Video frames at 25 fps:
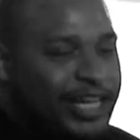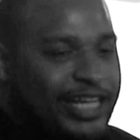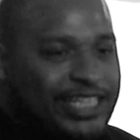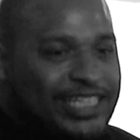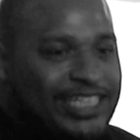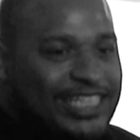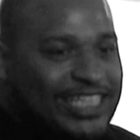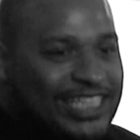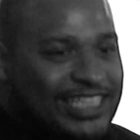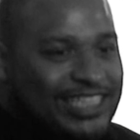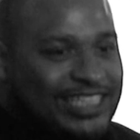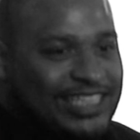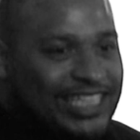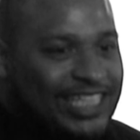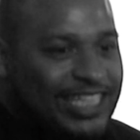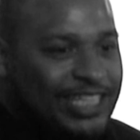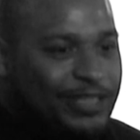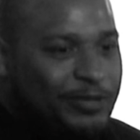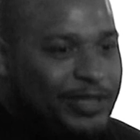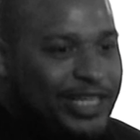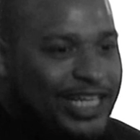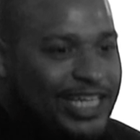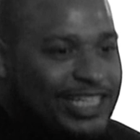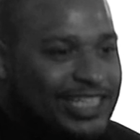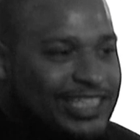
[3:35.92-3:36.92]
in DC,
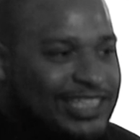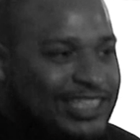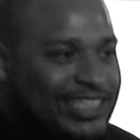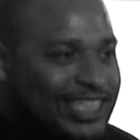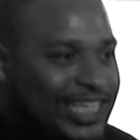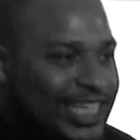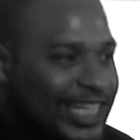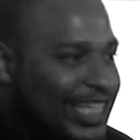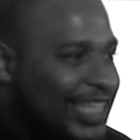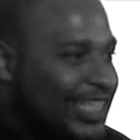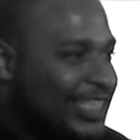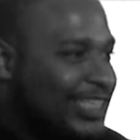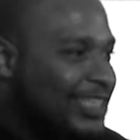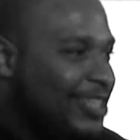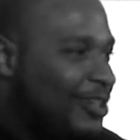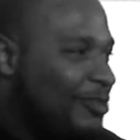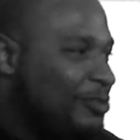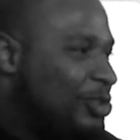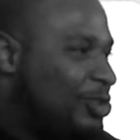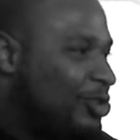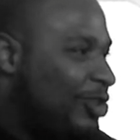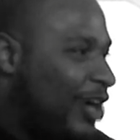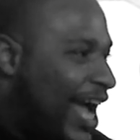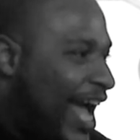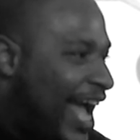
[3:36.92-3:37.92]
we in the cities, no
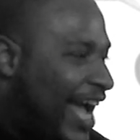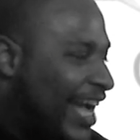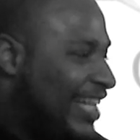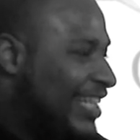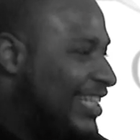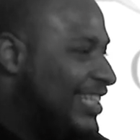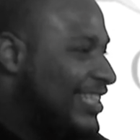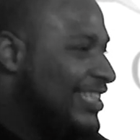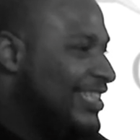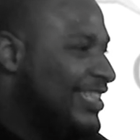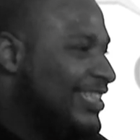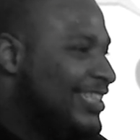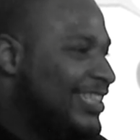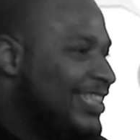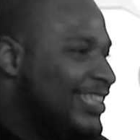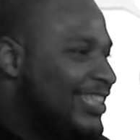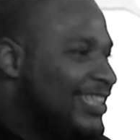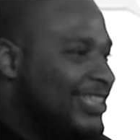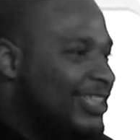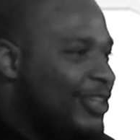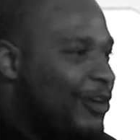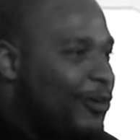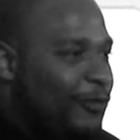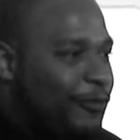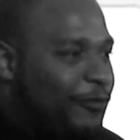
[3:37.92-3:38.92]
track,
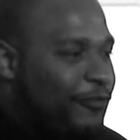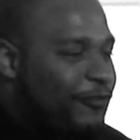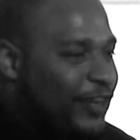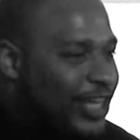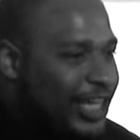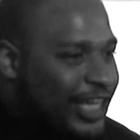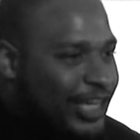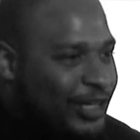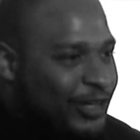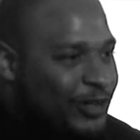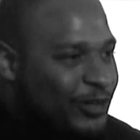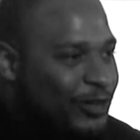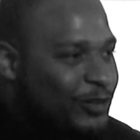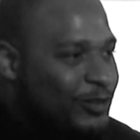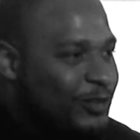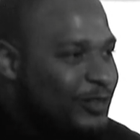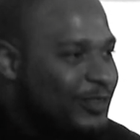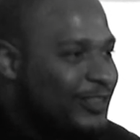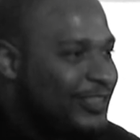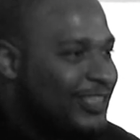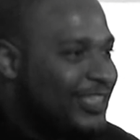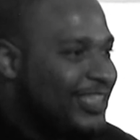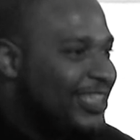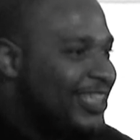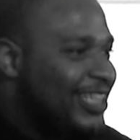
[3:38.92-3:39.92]
no field.
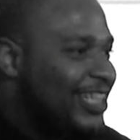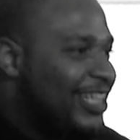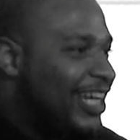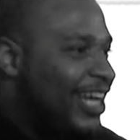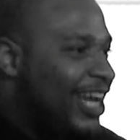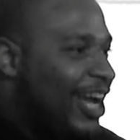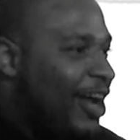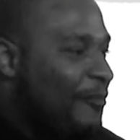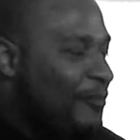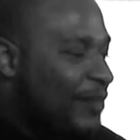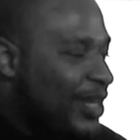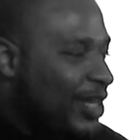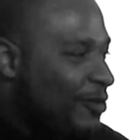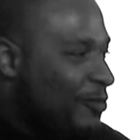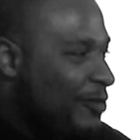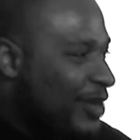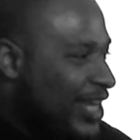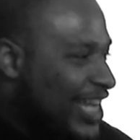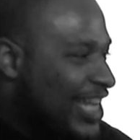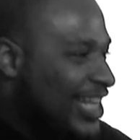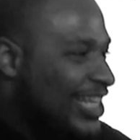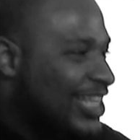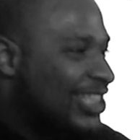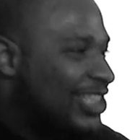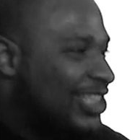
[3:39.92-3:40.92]
I mean, we in the